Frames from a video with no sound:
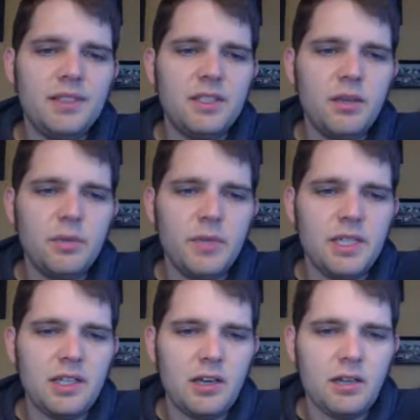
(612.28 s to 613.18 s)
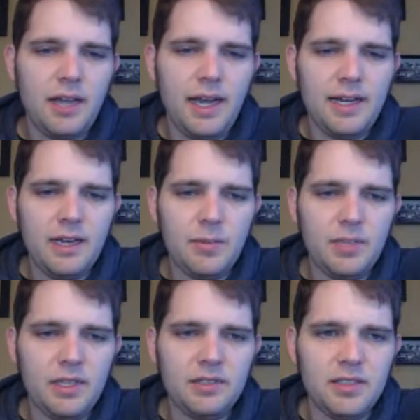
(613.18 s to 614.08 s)
So these add
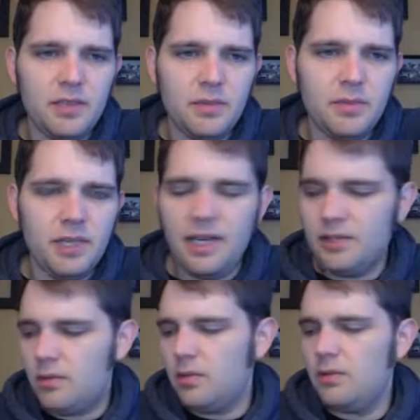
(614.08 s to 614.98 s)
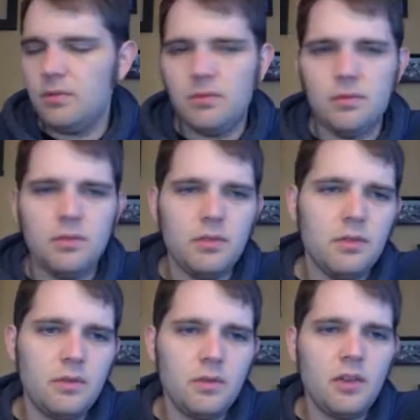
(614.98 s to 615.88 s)
up, and so the actual
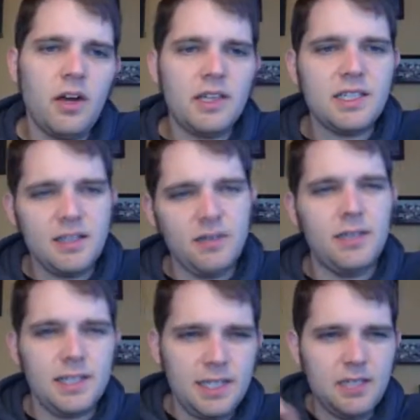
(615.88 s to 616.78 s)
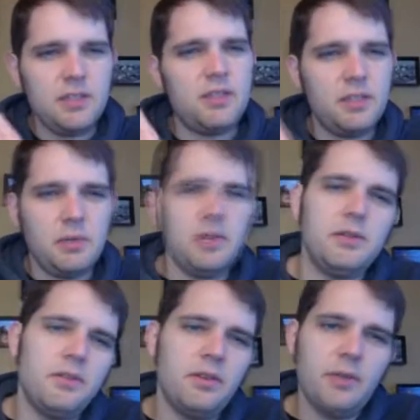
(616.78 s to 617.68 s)
cost to the organization is
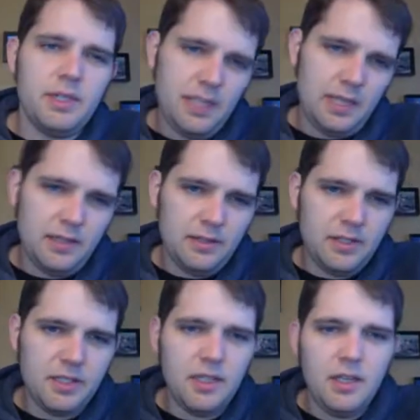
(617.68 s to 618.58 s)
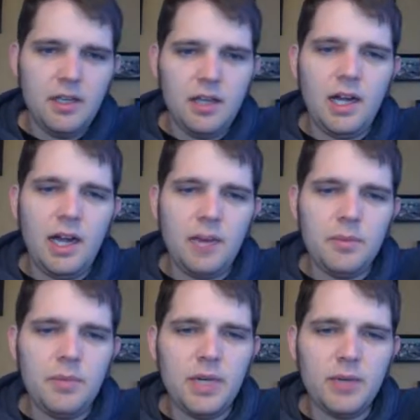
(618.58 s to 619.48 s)
$331,
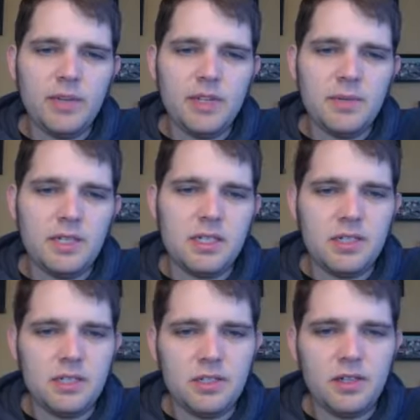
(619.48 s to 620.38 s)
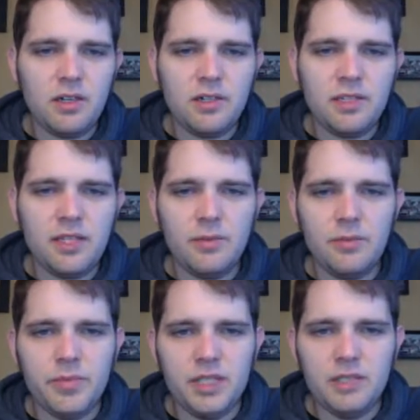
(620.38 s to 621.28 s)
but when this patient is discharged, they
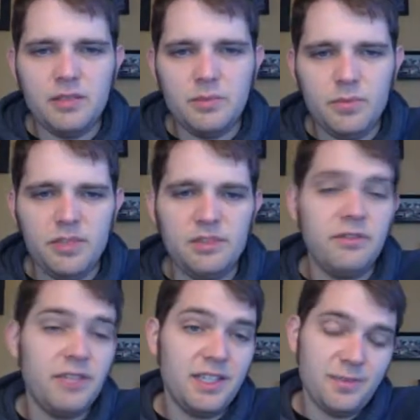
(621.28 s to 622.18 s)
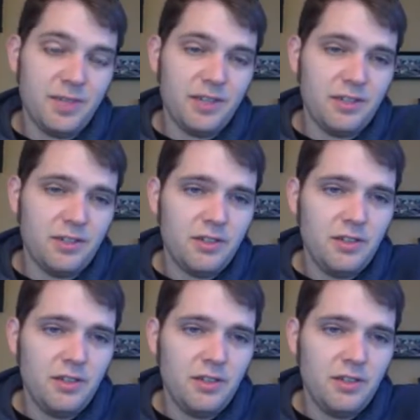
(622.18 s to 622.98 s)
will be billed for this much.